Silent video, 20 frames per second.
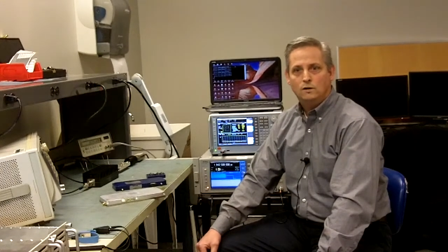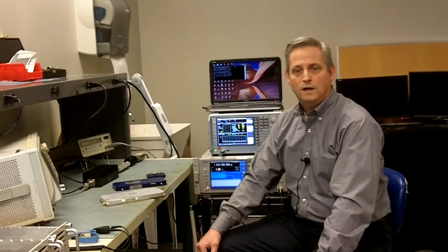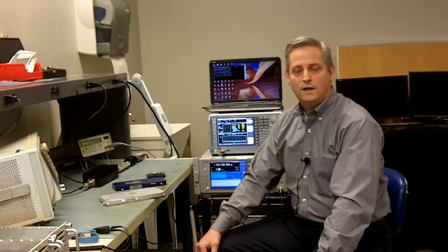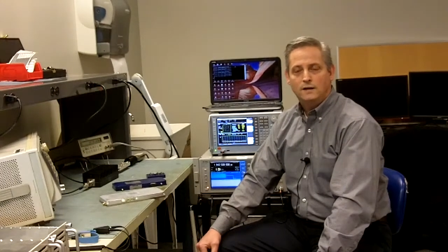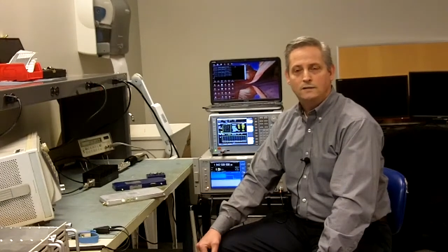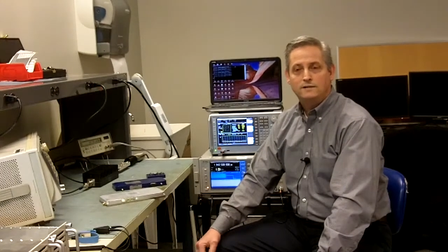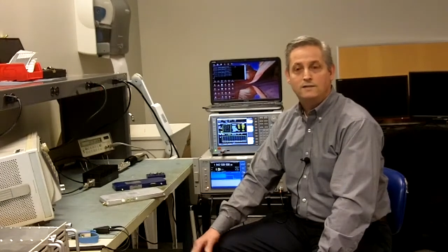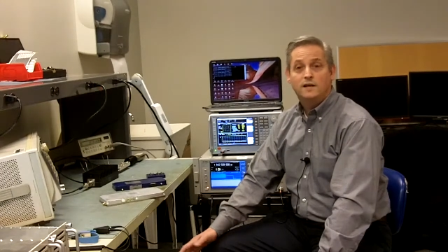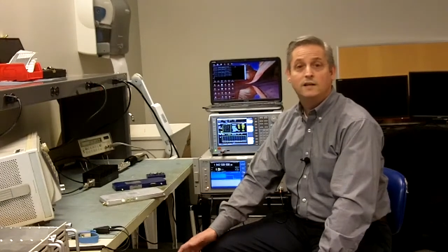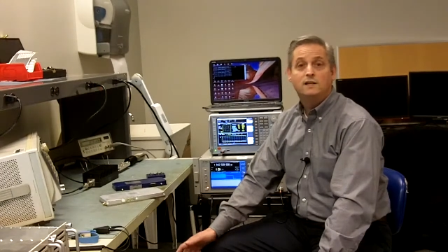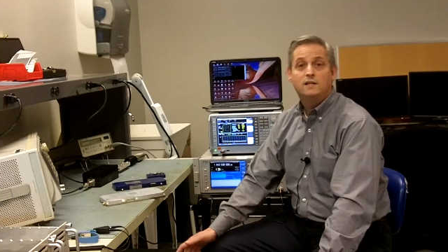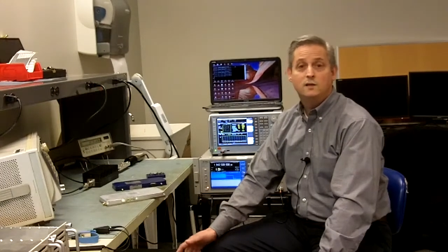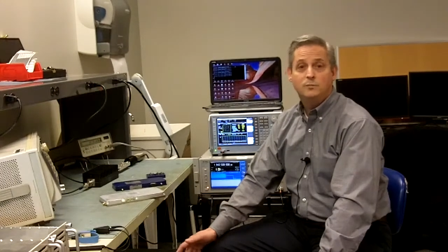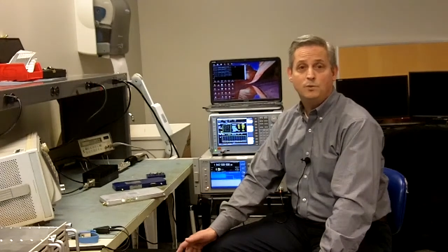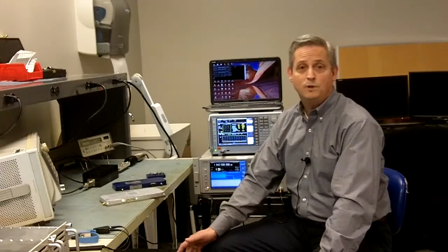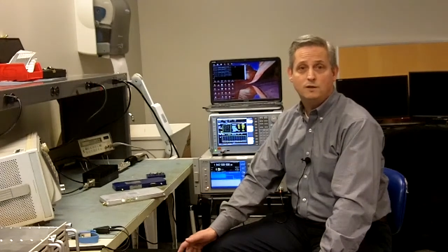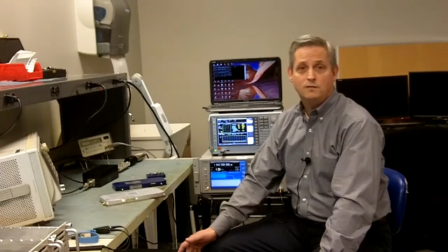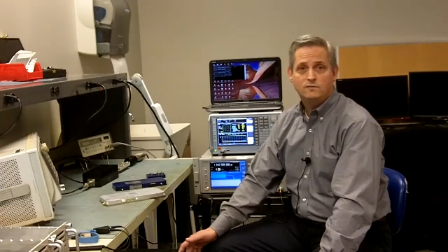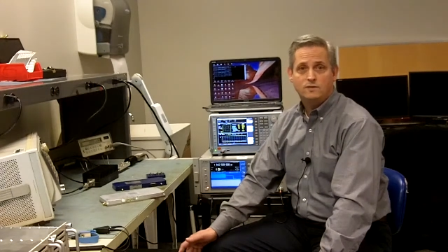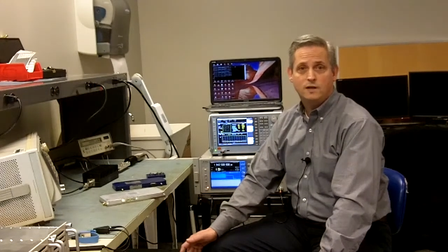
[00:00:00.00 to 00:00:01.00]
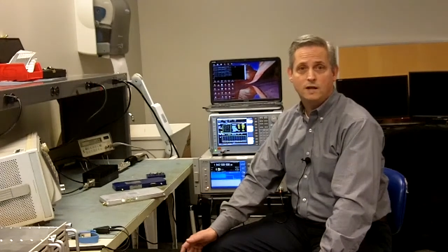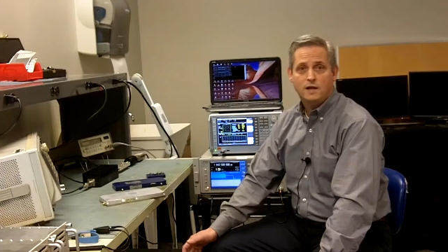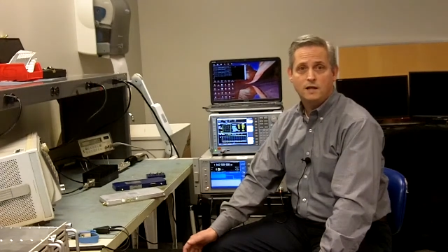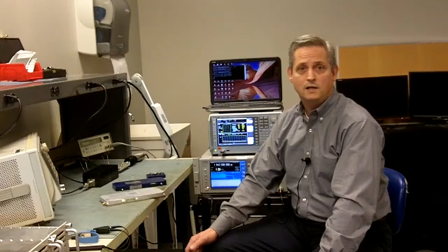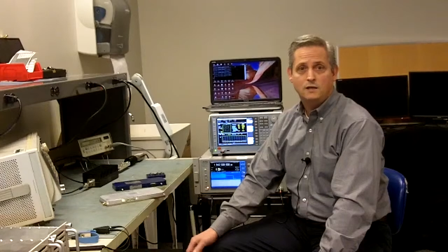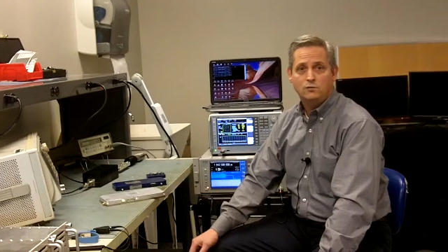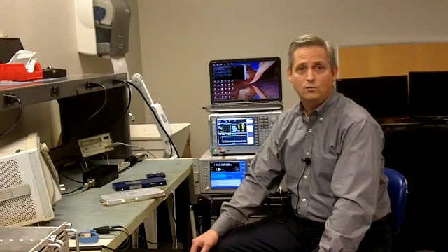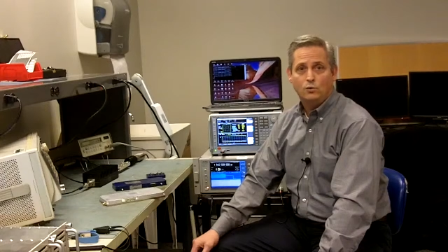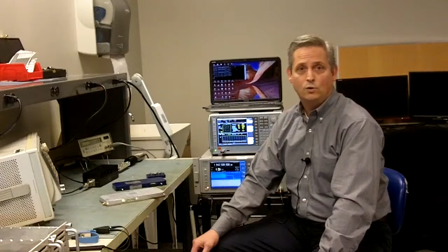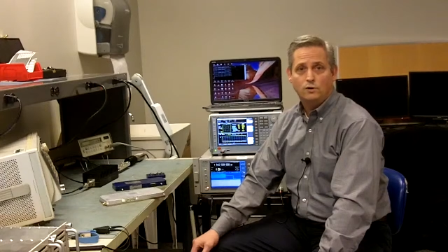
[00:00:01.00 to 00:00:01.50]
had 10 dB of
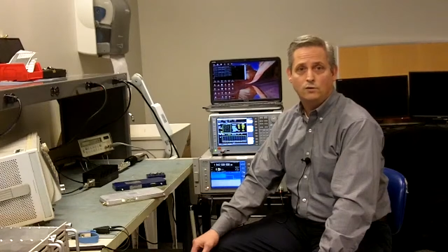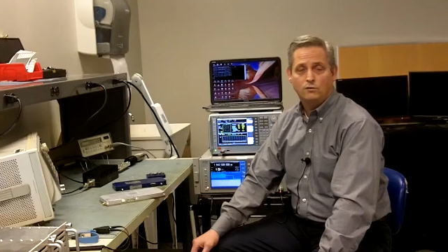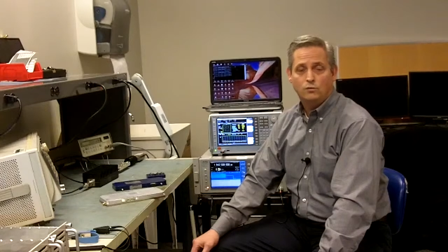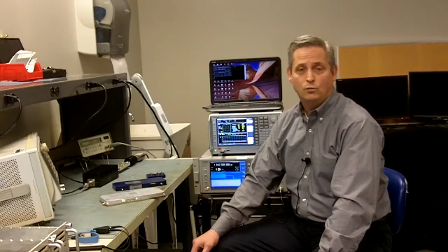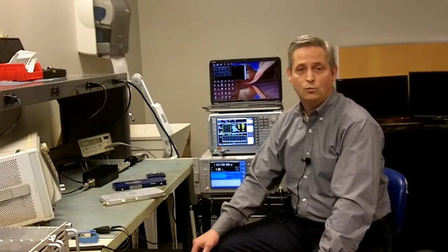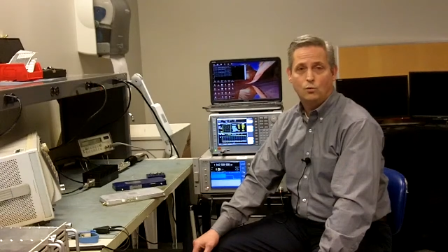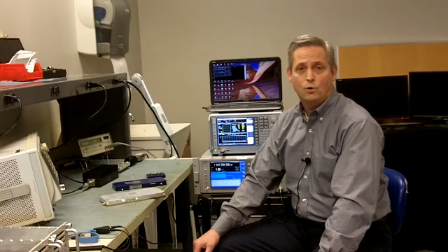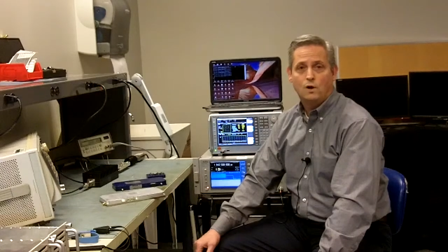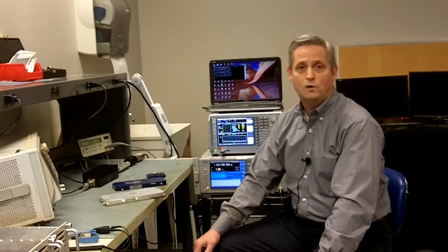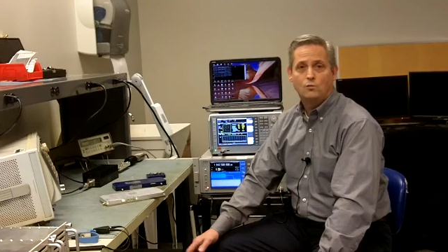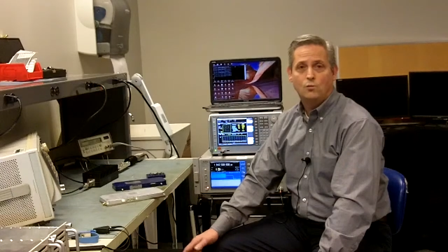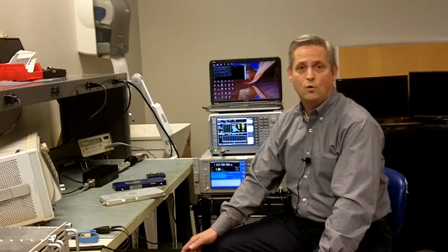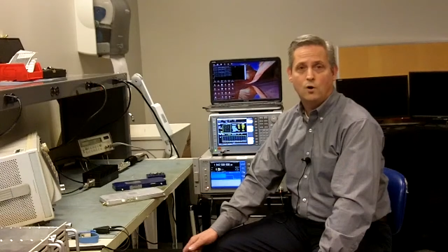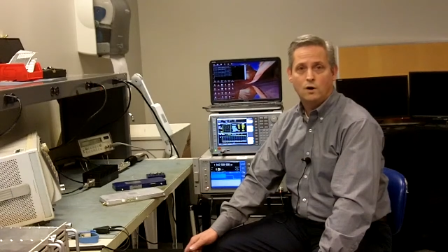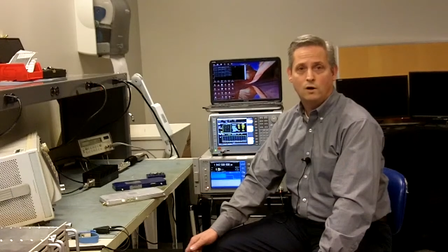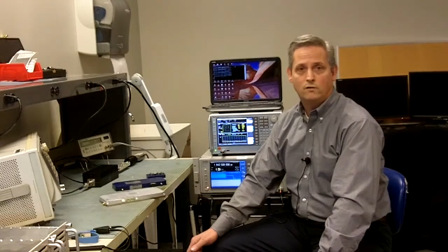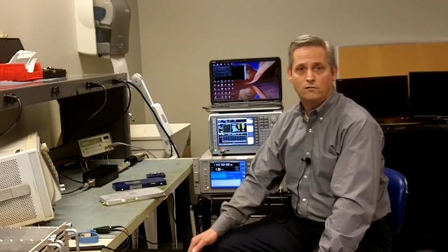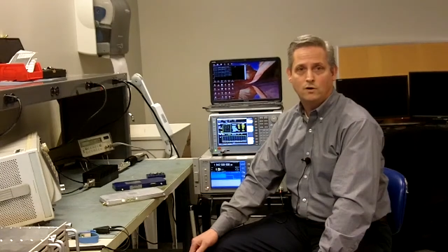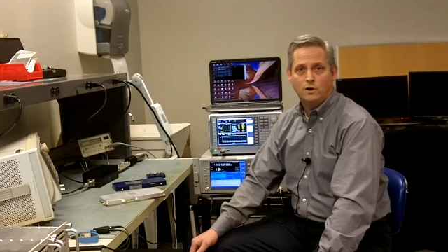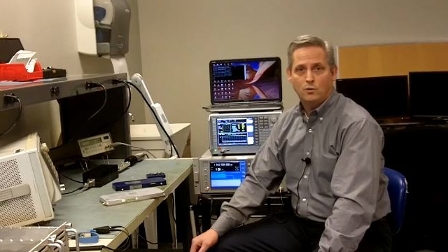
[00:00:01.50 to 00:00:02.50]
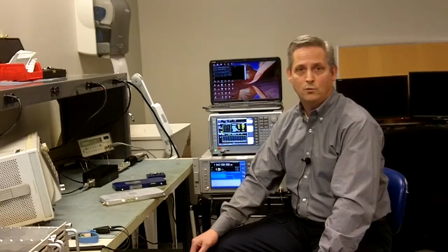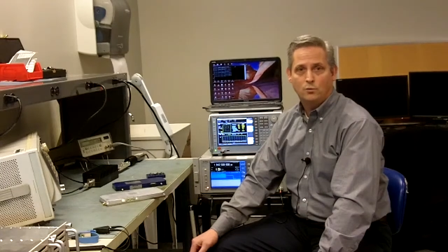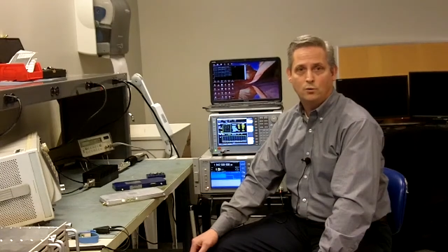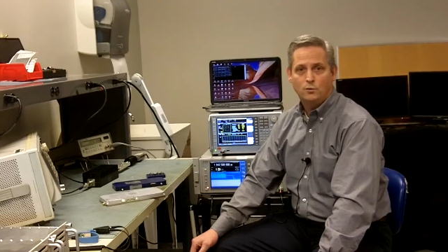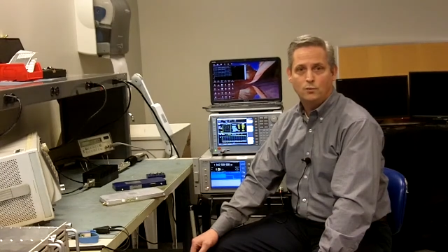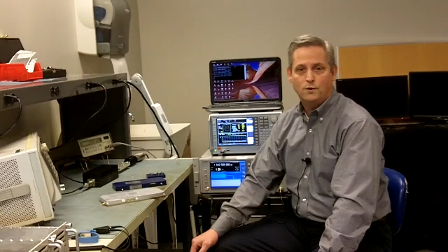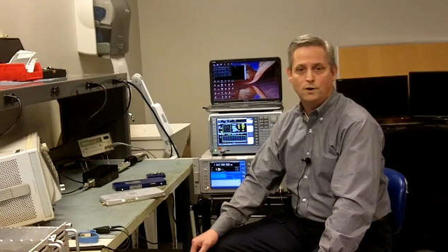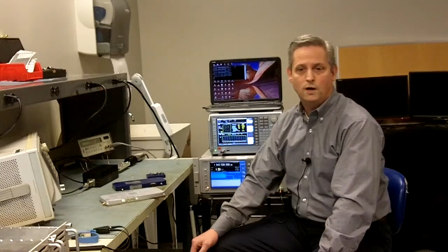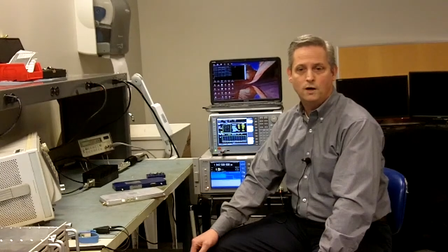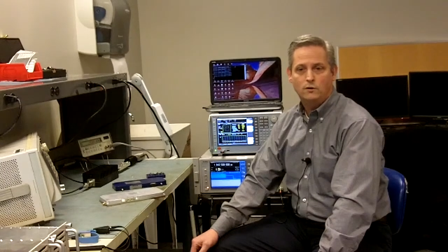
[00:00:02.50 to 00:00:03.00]
gain with 1 watt of
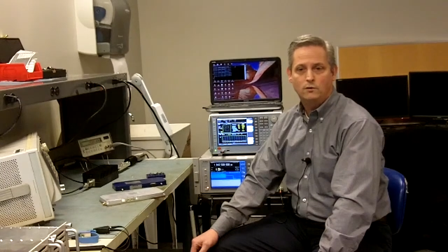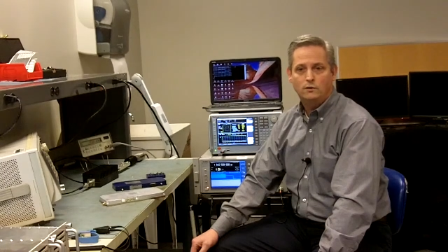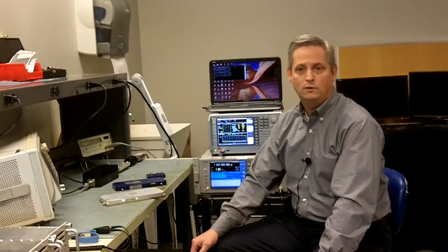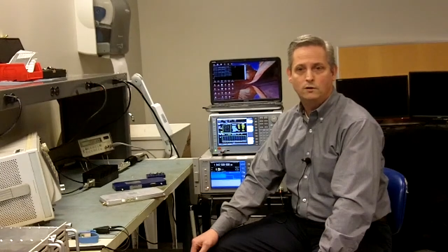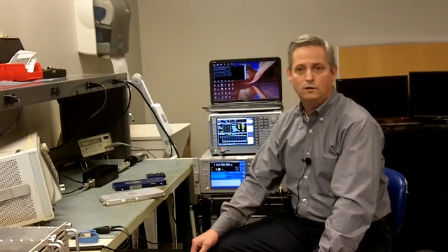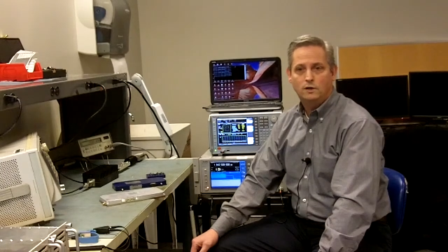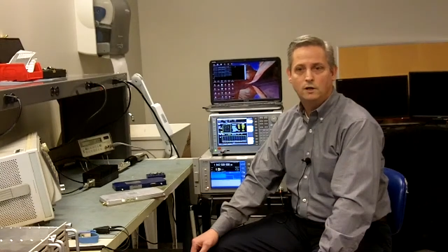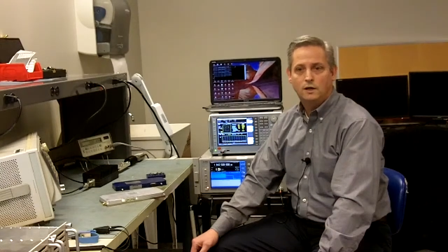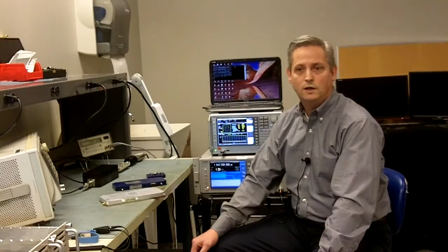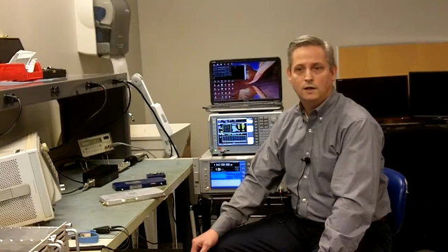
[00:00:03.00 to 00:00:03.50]
output power,